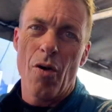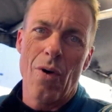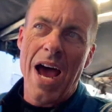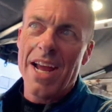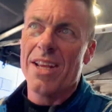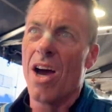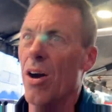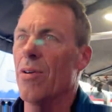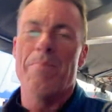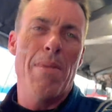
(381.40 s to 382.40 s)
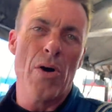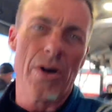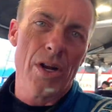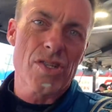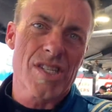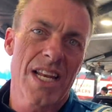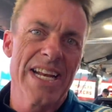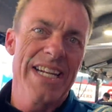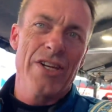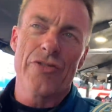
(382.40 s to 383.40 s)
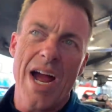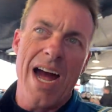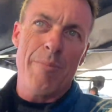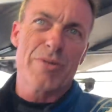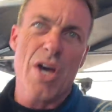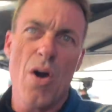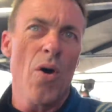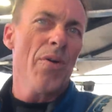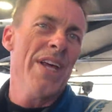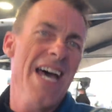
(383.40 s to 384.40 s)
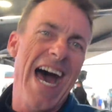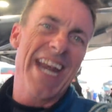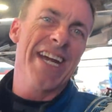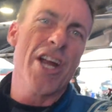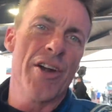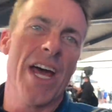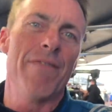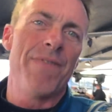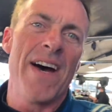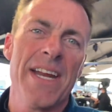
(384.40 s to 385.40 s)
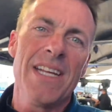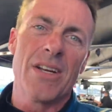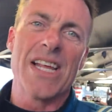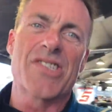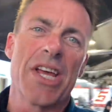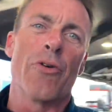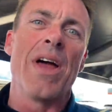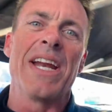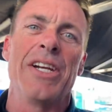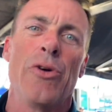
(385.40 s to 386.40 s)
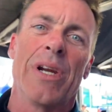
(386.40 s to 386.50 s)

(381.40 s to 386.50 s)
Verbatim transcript: right, y'all. Motor looks clean and dry, I'm told. I didn't hear nothing funny. Let's get her ready and do it